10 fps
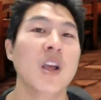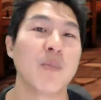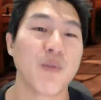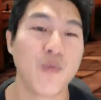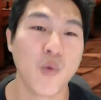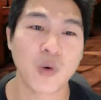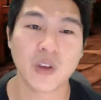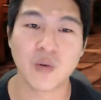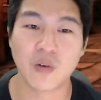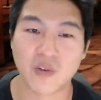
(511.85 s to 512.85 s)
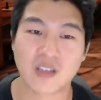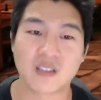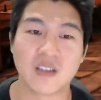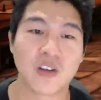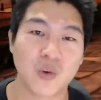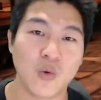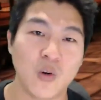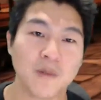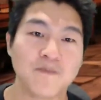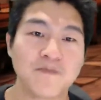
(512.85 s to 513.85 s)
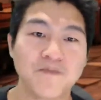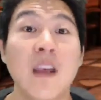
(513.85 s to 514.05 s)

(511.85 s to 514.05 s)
before you invest in a coin.